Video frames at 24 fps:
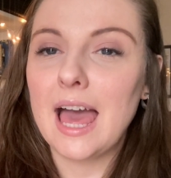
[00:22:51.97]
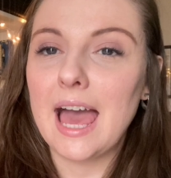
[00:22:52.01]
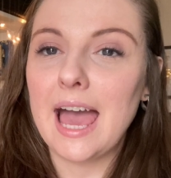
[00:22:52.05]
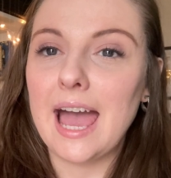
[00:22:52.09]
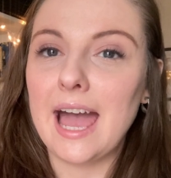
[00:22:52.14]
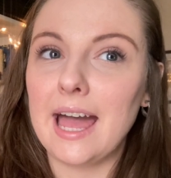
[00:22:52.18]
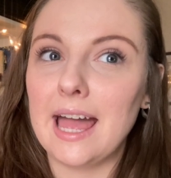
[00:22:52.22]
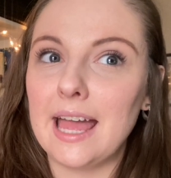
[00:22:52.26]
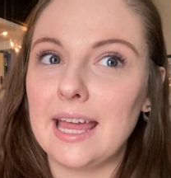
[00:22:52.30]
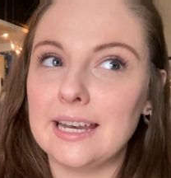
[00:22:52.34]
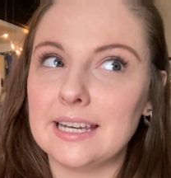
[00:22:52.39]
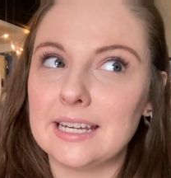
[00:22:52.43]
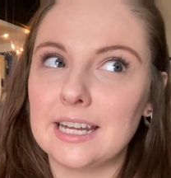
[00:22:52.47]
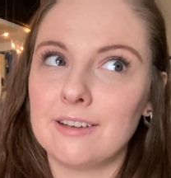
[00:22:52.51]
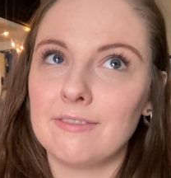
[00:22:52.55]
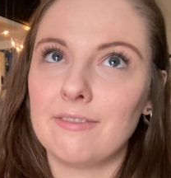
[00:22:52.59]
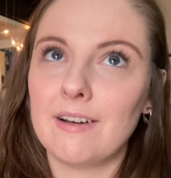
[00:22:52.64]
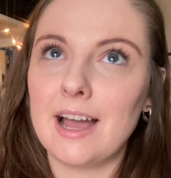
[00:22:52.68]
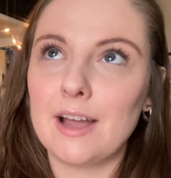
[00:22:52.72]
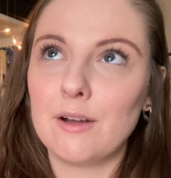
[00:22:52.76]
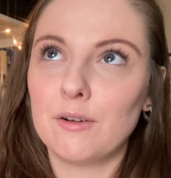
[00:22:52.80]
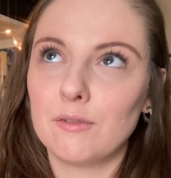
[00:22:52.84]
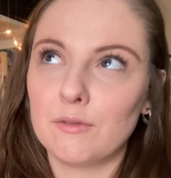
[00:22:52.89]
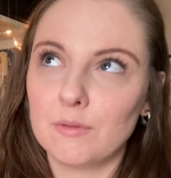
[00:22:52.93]
And if
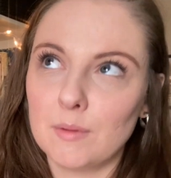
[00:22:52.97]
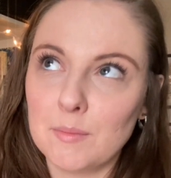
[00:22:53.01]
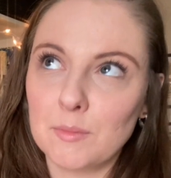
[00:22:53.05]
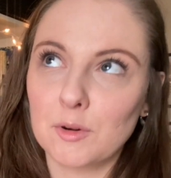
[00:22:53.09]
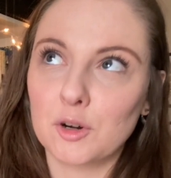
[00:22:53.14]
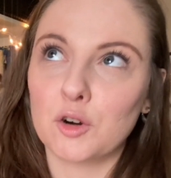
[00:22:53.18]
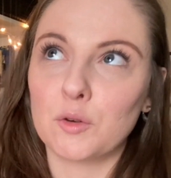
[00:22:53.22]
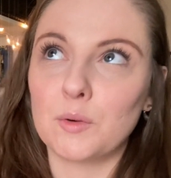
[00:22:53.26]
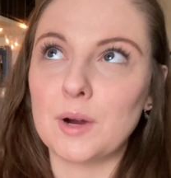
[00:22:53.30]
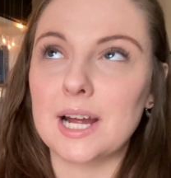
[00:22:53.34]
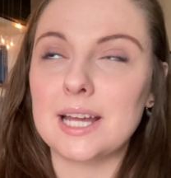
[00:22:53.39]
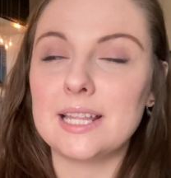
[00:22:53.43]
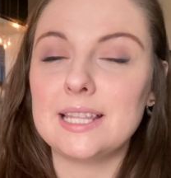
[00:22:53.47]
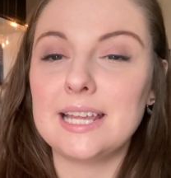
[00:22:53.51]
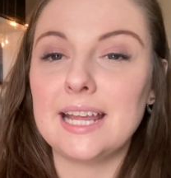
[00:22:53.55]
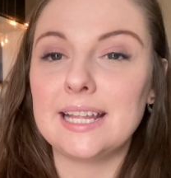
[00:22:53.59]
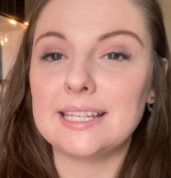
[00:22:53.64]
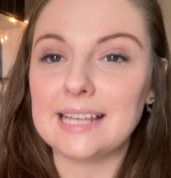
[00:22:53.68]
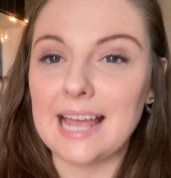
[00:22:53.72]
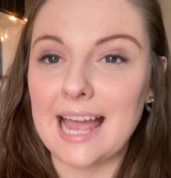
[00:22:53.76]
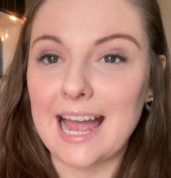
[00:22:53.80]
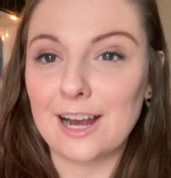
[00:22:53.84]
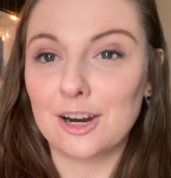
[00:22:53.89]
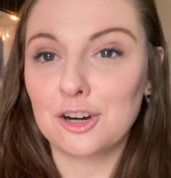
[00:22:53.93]
I remember correctly,
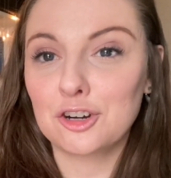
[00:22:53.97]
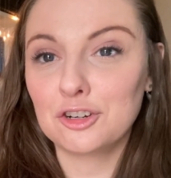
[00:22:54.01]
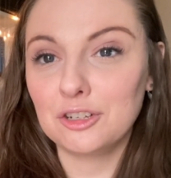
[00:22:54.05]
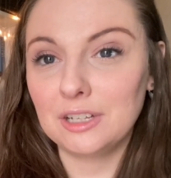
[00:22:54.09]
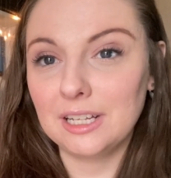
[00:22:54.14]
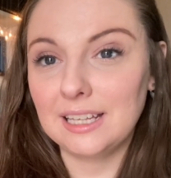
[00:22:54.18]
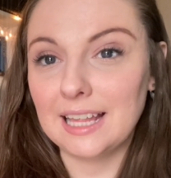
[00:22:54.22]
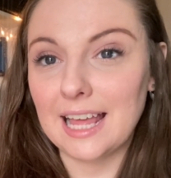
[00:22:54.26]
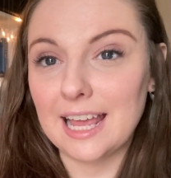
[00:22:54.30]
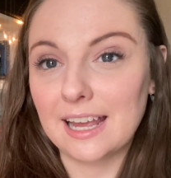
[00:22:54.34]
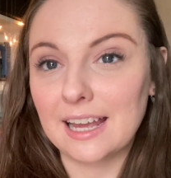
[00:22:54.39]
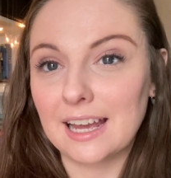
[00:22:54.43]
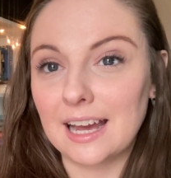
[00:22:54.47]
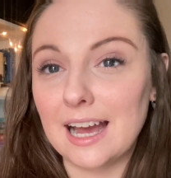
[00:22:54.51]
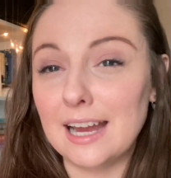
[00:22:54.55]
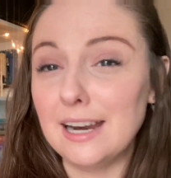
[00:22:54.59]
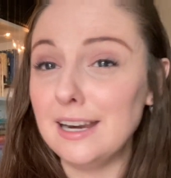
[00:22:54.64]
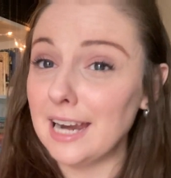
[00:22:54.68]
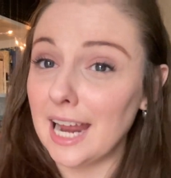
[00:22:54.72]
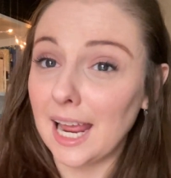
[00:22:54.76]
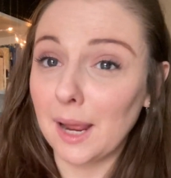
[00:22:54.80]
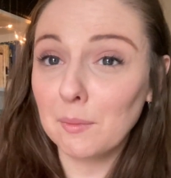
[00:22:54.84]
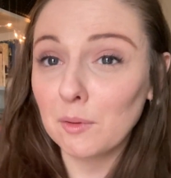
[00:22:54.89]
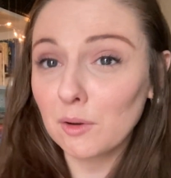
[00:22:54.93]
it's actually like a
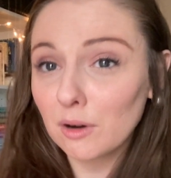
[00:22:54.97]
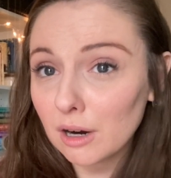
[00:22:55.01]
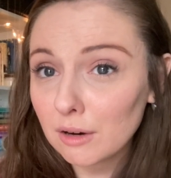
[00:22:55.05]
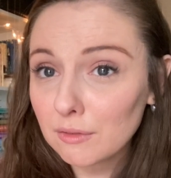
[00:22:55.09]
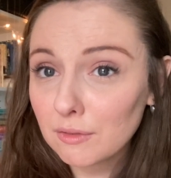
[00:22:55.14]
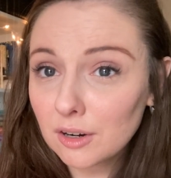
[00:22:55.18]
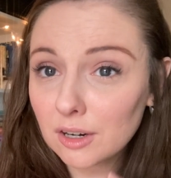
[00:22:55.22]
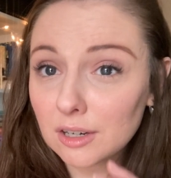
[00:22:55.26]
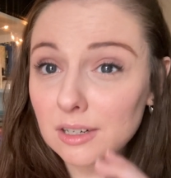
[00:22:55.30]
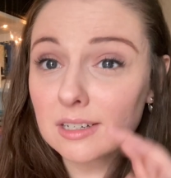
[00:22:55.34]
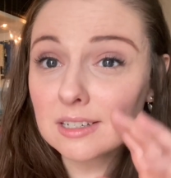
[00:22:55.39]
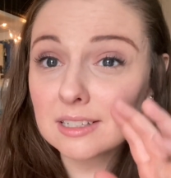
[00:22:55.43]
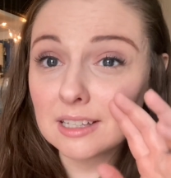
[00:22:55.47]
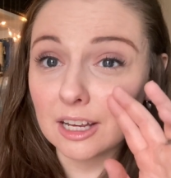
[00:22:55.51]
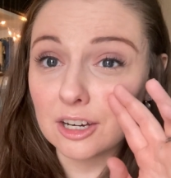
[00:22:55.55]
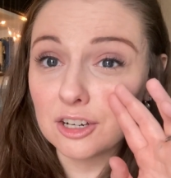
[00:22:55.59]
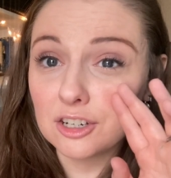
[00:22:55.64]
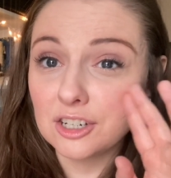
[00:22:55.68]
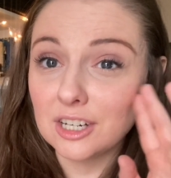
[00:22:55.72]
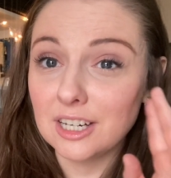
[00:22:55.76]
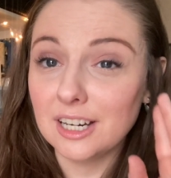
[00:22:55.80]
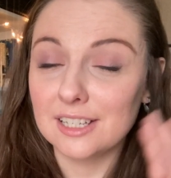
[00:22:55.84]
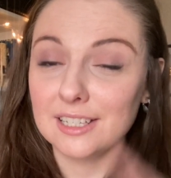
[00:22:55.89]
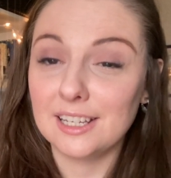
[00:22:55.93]
neighbor of hers that
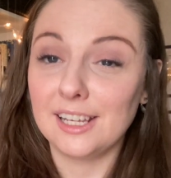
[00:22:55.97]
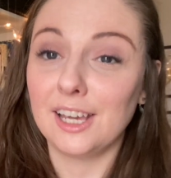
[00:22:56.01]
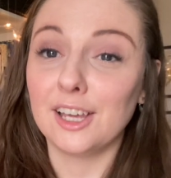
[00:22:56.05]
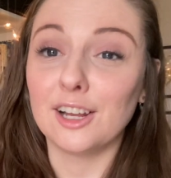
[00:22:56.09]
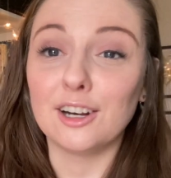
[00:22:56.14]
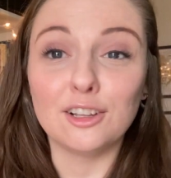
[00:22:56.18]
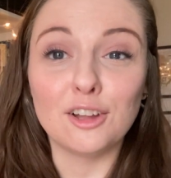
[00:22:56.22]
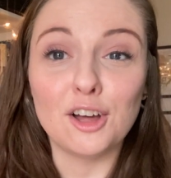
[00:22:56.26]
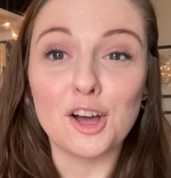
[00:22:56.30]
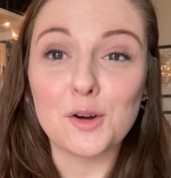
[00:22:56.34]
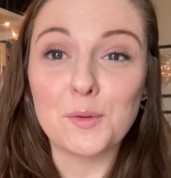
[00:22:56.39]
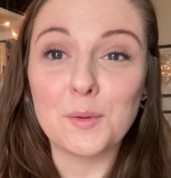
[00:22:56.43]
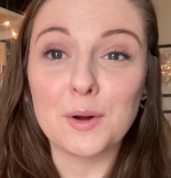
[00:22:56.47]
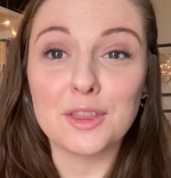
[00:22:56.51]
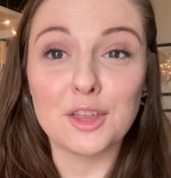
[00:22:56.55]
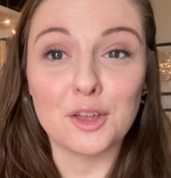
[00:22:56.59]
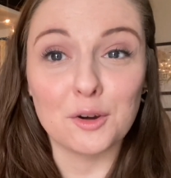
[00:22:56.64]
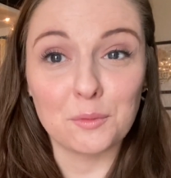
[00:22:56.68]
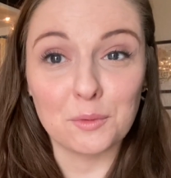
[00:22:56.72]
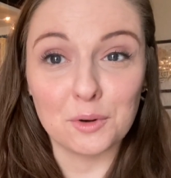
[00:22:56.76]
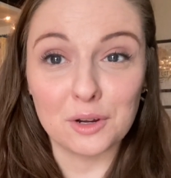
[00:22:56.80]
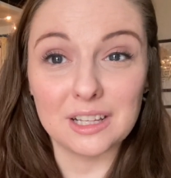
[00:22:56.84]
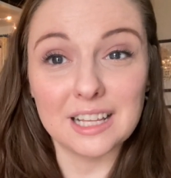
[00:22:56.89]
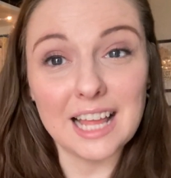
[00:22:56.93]
she doesn't get along with
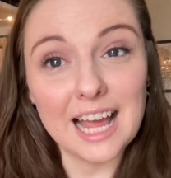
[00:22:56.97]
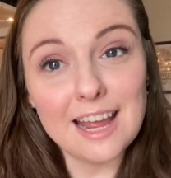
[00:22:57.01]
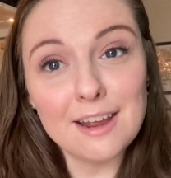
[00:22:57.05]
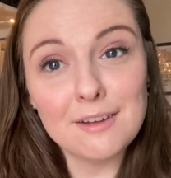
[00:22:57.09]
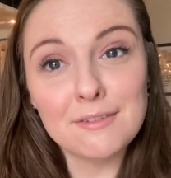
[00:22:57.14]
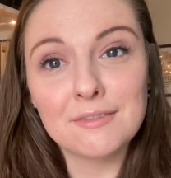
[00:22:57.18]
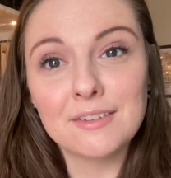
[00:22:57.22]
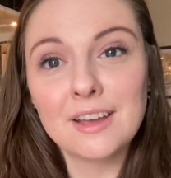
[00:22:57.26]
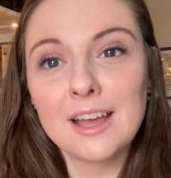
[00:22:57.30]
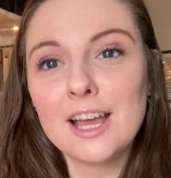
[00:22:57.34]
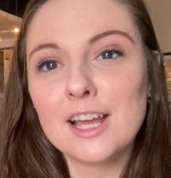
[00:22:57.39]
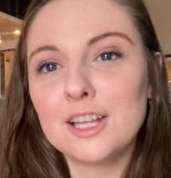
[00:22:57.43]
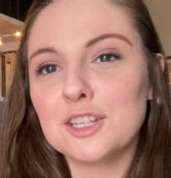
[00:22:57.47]
in real life.